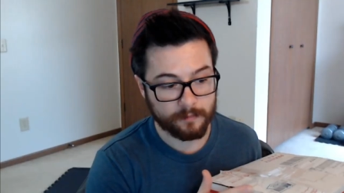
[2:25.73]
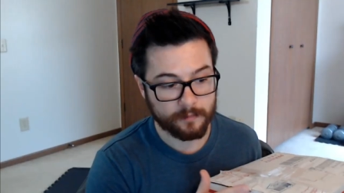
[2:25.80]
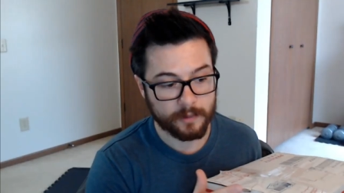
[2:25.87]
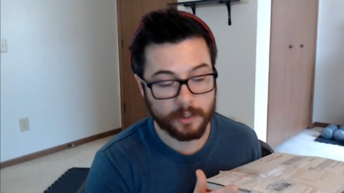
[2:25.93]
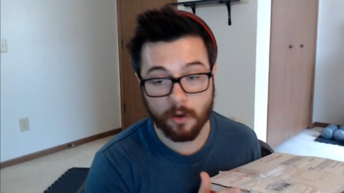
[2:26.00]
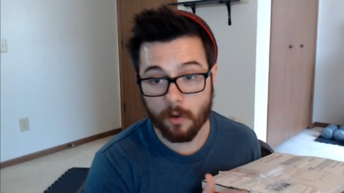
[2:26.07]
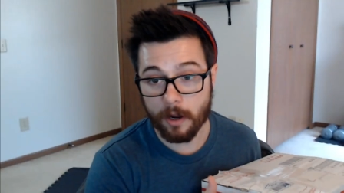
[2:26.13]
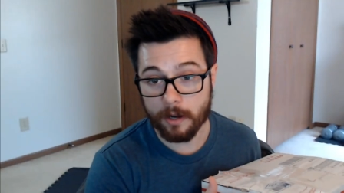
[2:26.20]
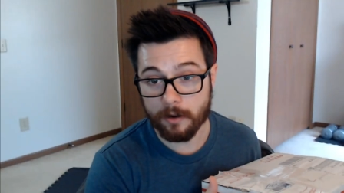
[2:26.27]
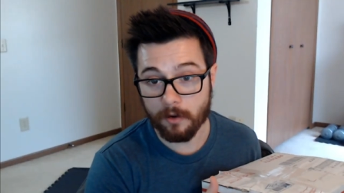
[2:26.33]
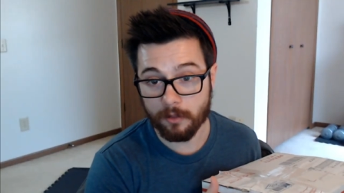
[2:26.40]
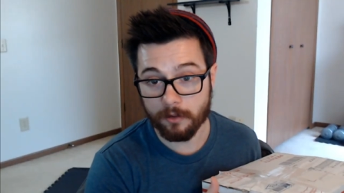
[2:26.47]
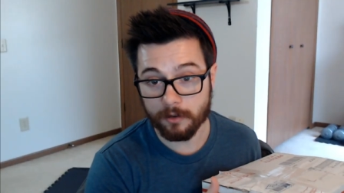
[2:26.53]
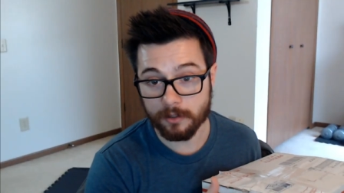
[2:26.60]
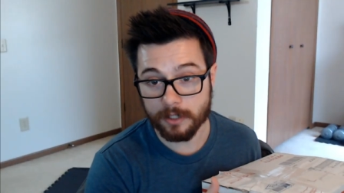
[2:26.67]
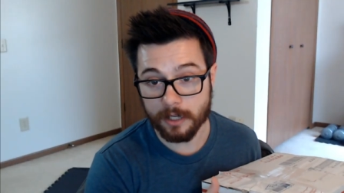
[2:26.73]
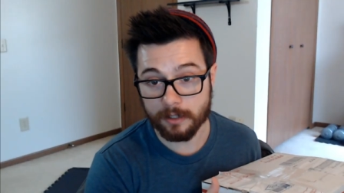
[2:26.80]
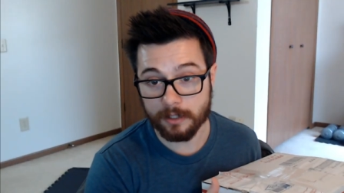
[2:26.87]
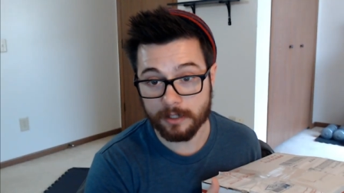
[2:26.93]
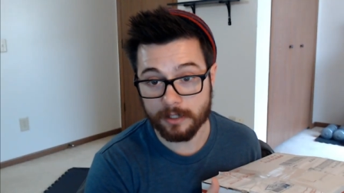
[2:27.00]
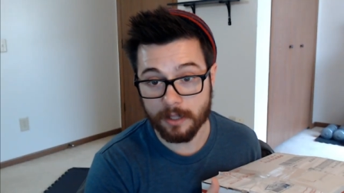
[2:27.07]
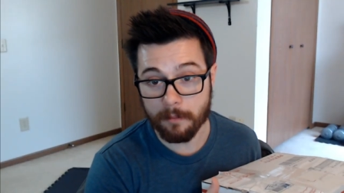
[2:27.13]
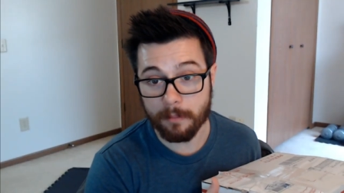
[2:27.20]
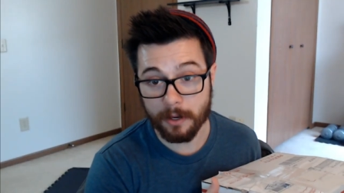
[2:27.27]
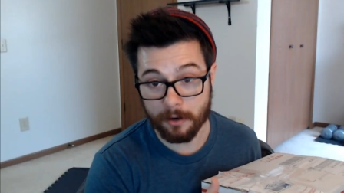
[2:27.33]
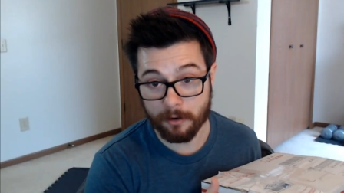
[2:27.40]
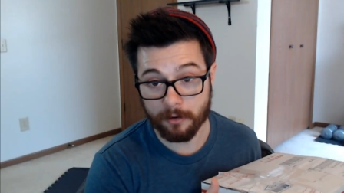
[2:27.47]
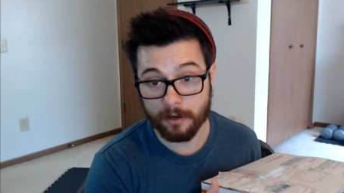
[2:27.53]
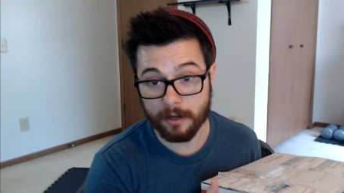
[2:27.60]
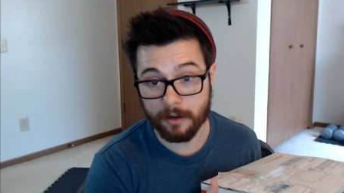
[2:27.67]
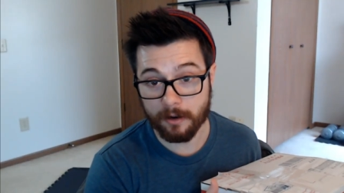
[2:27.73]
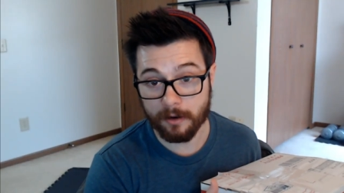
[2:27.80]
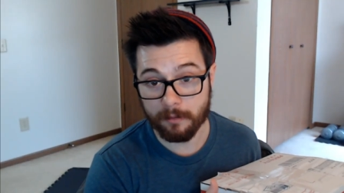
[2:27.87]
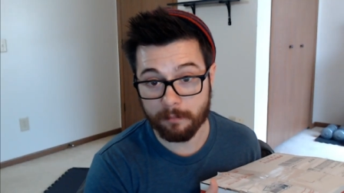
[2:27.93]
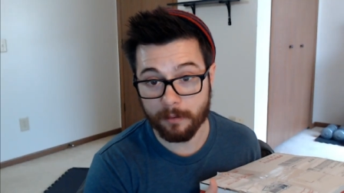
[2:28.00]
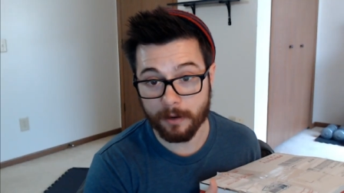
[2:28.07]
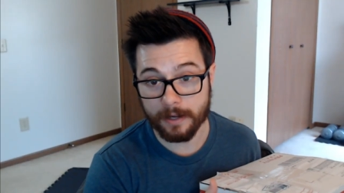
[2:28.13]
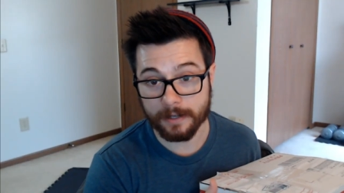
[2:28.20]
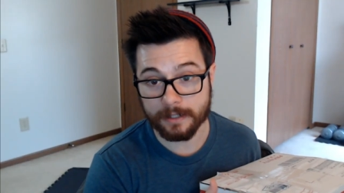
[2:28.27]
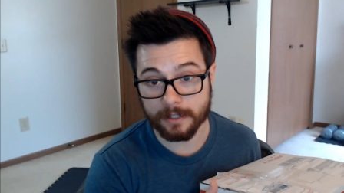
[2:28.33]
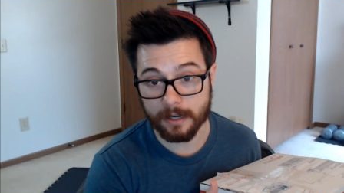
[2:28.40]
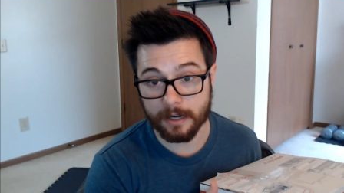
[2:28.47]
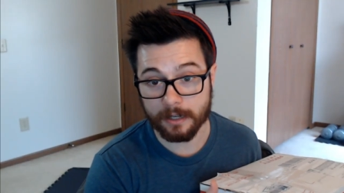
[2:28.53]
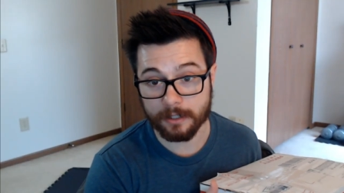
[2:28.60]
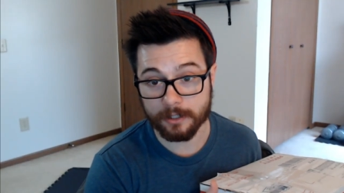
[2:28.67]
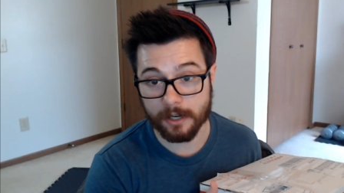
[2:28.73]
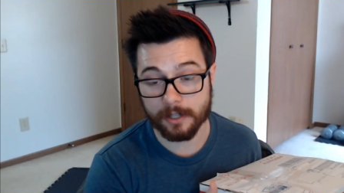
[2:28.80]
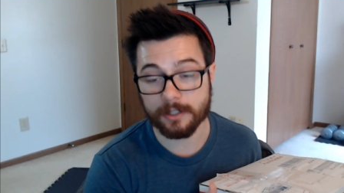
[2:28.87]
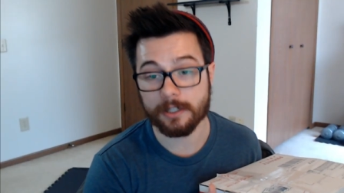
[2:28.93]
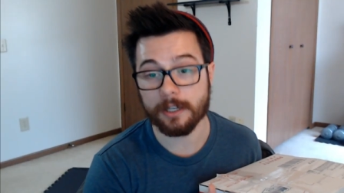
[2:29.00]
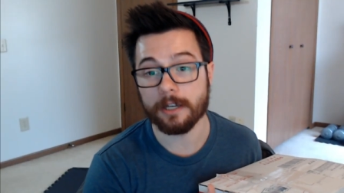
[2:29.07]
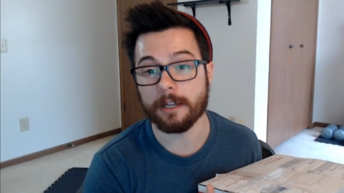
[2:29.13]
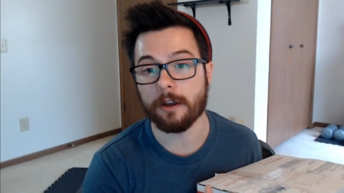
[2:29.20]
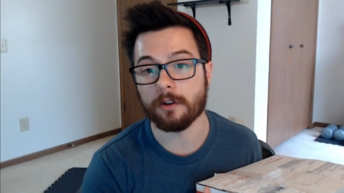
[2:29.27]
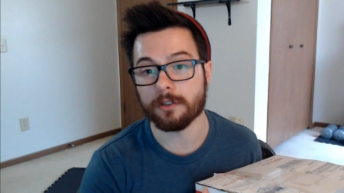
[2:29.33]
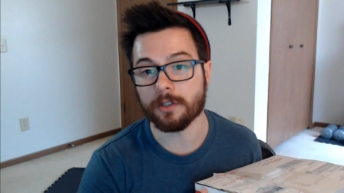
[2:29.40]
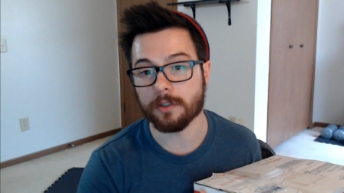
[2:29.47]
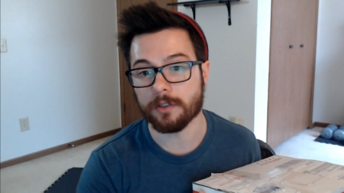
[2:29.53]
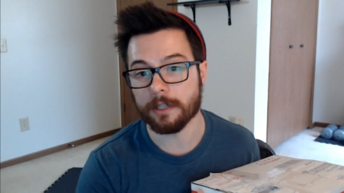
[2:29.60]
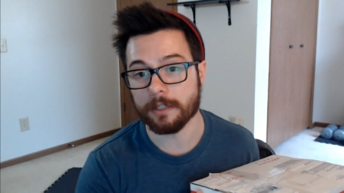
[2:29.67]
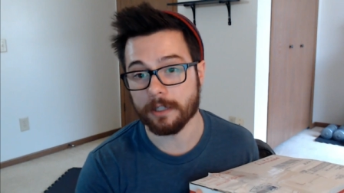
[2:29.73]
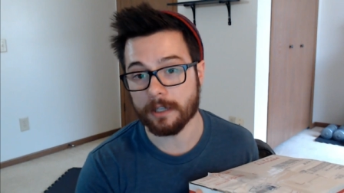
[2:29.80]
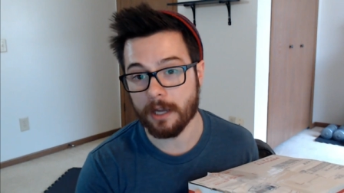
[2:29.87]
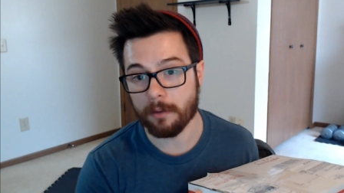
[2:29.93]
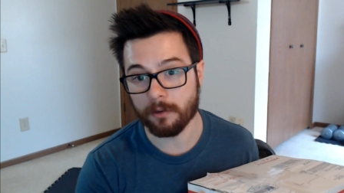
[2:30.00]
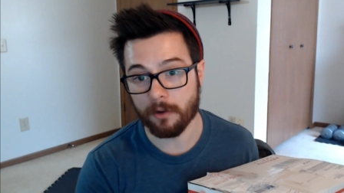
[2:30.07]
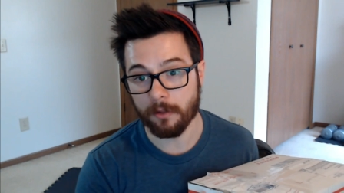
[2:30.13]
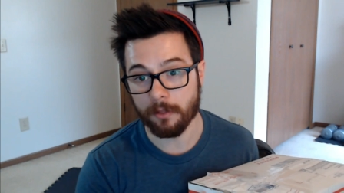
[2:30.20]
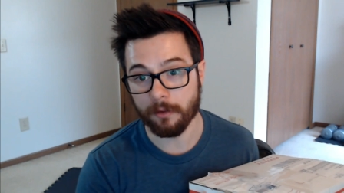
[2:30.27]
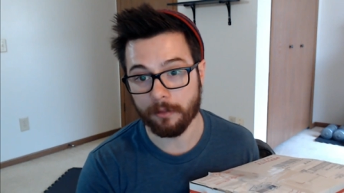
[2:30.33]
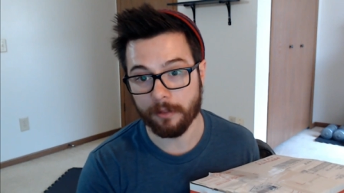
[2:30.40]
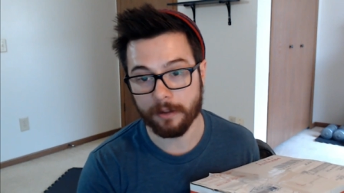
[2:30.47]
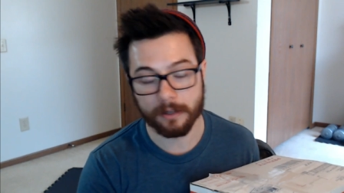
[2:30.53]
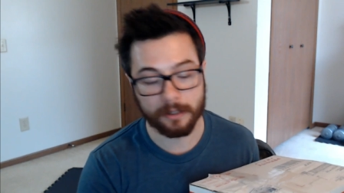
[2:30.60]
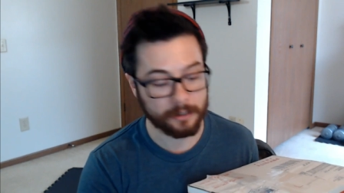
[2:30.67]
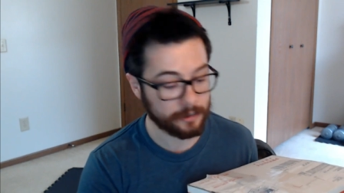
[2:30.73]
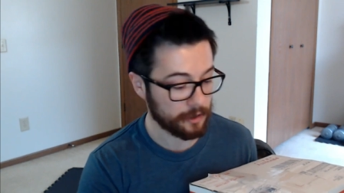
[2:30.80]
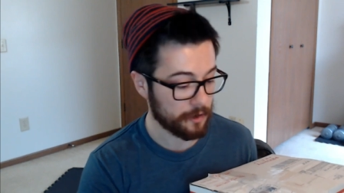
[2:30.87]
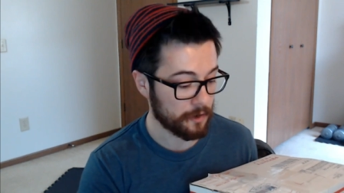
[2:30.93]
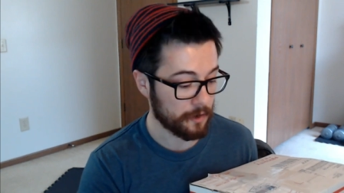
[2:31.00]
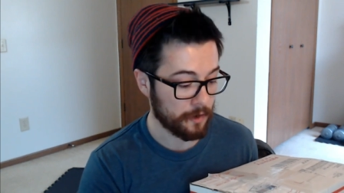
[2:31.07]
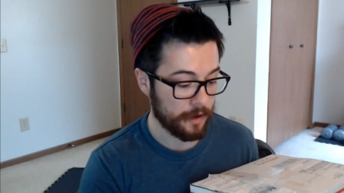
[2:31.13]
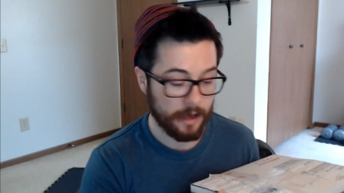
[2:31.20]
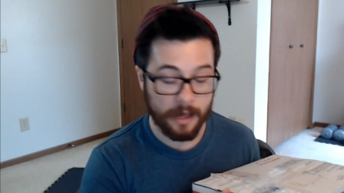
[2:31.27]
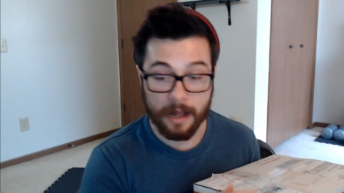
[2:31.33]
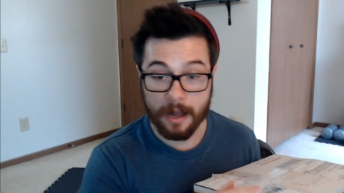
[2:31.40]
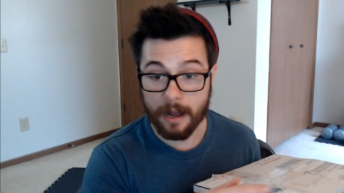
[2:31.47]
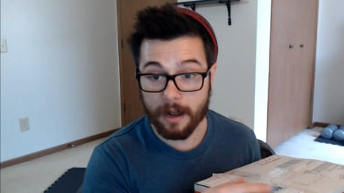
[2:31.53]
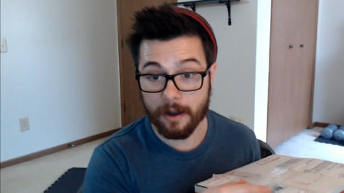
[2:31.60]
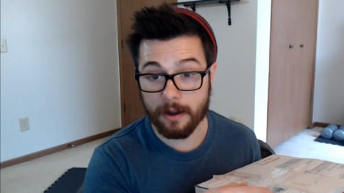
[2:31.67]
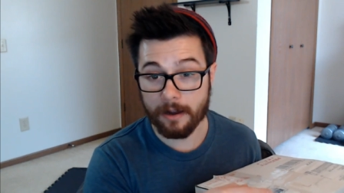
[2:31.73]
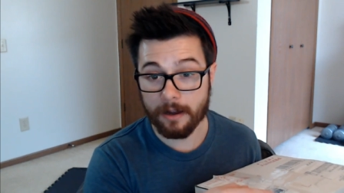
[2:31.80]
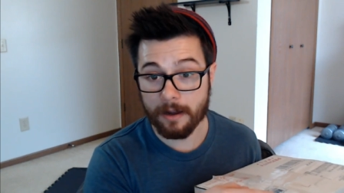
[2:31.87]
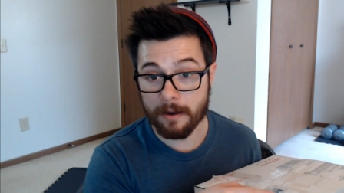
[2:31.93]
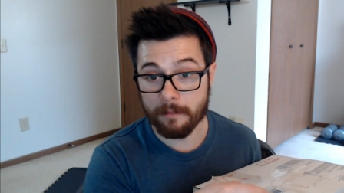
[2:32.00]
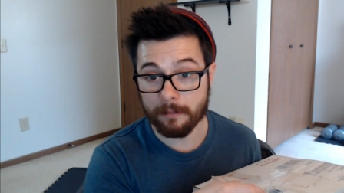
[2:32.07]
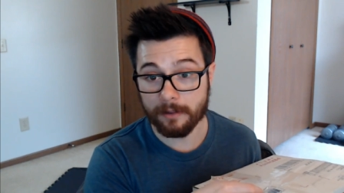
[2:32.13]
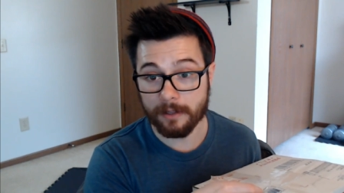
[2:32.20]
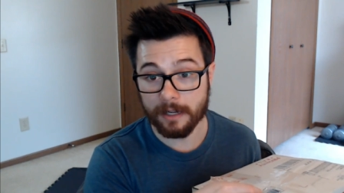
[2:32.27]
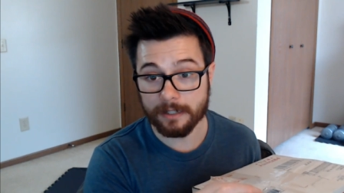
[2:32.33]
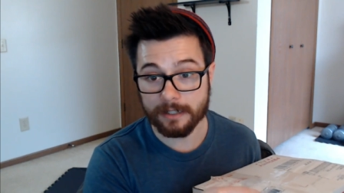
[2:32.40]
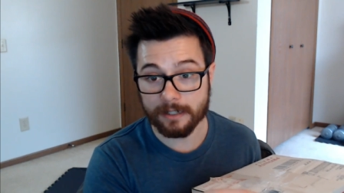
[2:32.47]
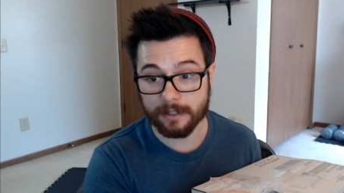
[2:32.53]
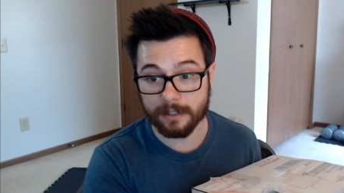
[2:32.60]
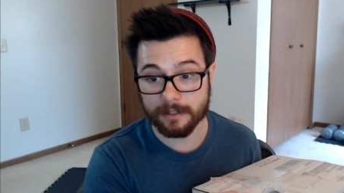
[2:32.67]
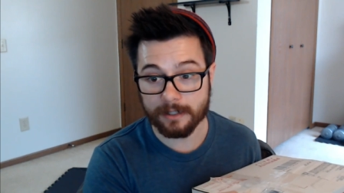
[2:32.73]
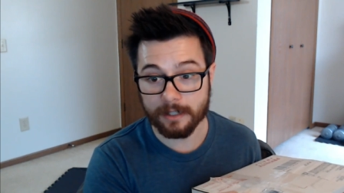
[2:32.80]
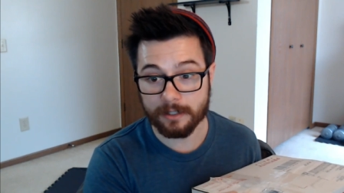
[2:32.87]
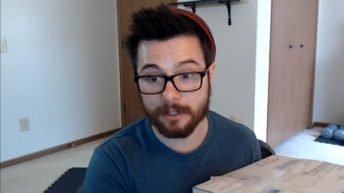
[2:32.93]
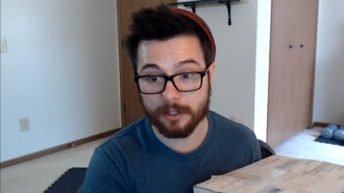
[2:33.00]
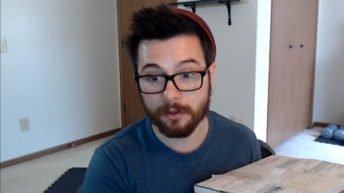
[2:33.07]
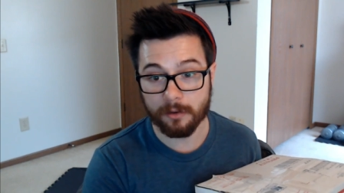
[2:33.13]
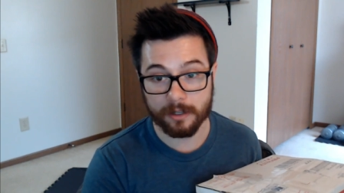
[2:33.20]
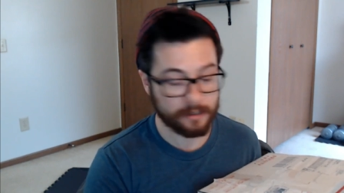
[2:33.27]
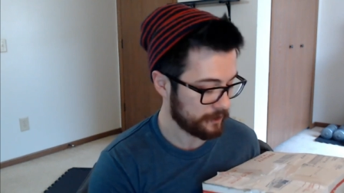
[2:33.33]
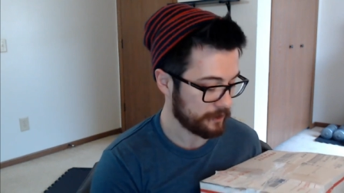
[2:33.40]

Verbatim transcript: So I know there's at least a beer in here, but uh, Josh said he also sent a couple other things. So um, let's let's get to it.